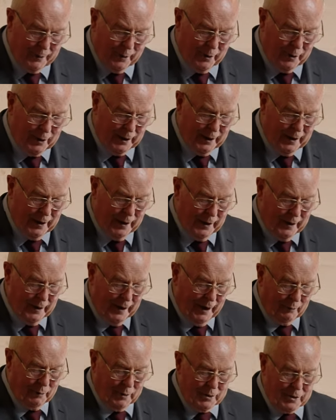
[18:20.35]
book
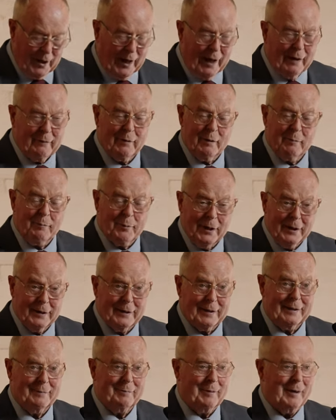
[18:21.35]
that was ever
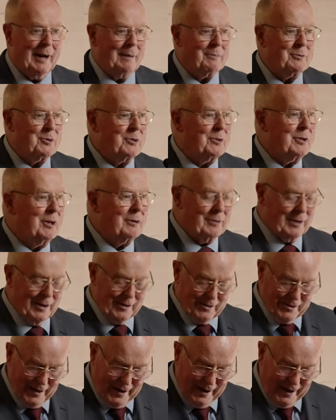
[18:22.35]
printed. Perhaps you know
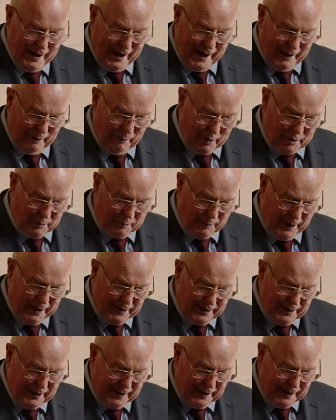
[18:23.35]
this. It was
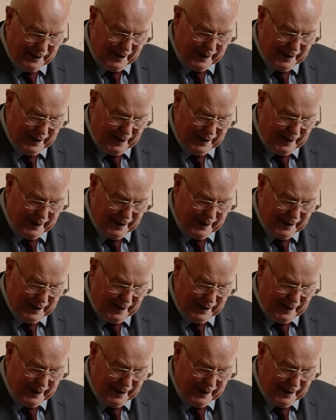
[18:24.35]
printed in